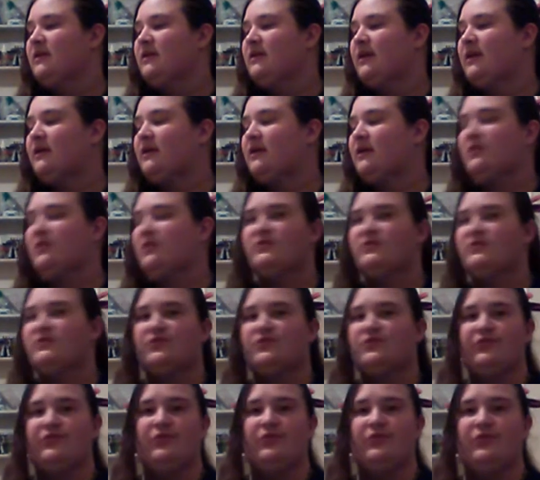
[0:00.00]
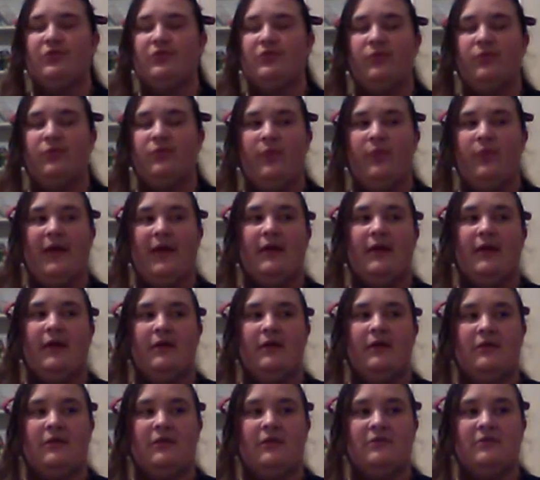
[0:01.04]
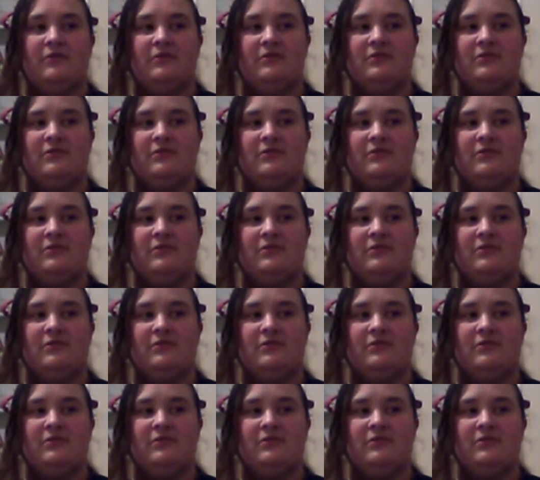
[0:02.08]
it goes through where